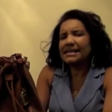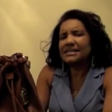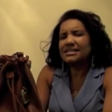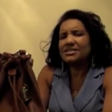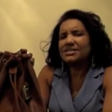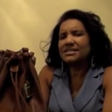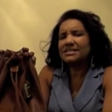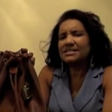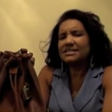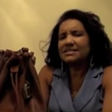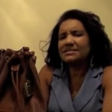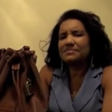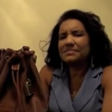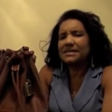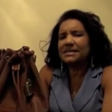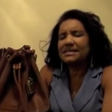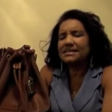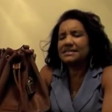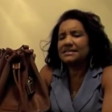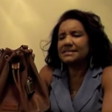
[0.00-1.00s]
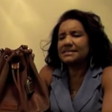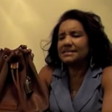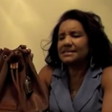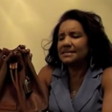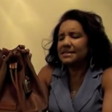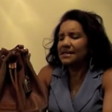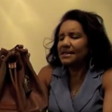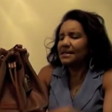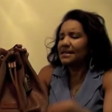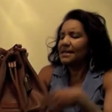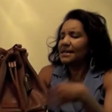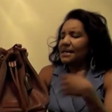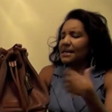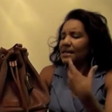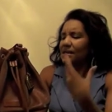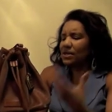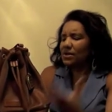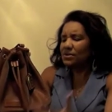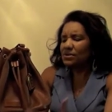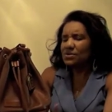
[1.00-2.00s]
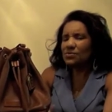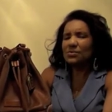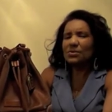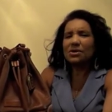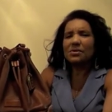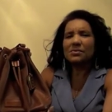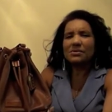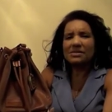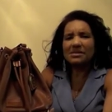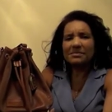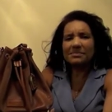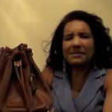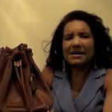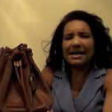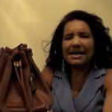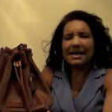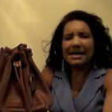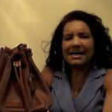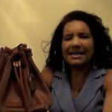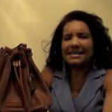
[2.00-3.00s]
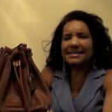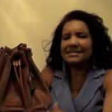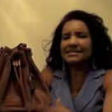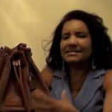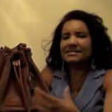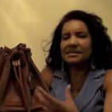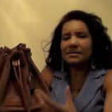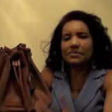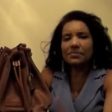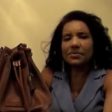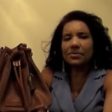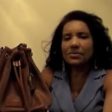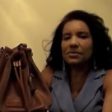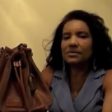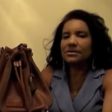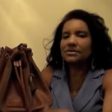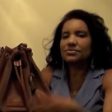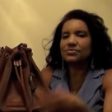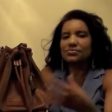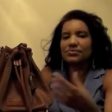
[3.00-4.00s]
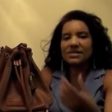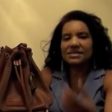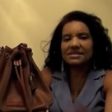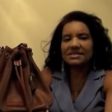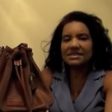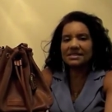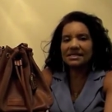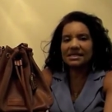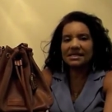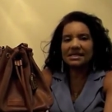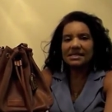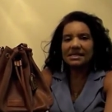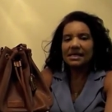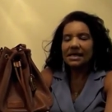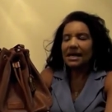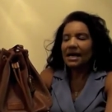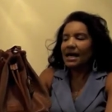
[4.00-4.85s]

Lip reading: It just speaks, it goes well with the bag. It's simple. It's rustic.